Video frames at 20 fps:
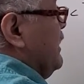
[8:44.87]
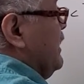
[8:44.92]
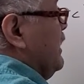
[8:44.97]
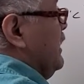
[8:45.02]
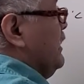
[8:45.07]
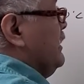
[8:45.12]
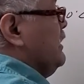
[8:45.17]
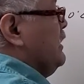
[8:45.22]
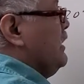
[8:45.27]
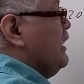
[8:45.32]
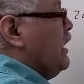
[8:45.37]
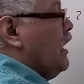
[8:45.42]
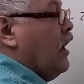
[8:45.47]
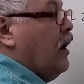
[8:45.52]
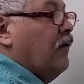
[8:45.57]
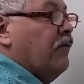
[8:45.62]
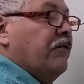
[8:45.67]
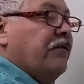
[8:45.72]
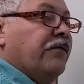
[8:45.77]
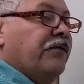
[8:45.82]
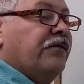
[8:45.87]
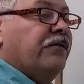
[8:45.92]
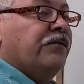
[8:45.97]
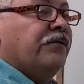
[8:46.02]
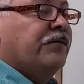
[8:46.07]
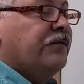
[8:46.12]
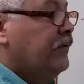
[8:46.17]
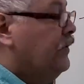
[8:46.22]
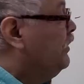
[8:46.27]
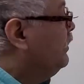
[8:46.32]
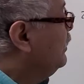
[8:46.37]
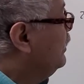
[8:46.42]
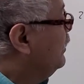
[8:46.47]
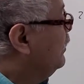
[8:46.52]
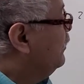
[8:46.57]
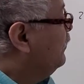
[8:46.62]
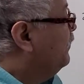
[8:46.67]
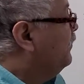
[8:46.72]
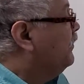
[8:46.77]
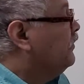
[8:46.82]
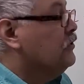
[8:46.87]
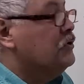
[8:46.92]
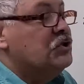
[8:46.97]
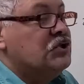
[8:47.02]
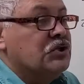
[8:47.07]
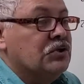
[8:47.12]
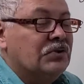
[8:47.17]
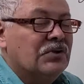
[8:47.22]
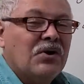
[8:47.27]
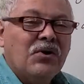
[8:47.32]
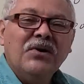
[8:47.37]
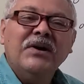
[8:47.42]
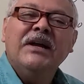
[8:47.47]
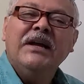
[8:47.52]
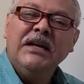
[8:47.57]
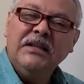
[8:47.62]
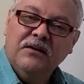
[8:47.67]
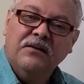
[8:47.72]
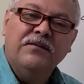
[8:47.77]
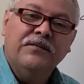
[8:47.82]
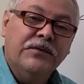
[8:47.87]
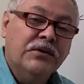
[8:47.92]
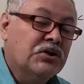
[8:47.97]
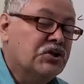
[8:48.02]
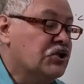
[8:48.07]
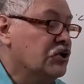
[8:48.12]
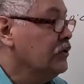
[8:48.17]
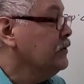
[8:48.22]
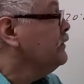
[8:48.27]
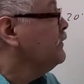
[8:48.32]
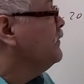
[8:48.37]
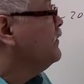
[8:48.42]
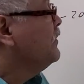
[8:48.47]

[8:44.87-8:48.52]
heat of fusion, or heat of fusion.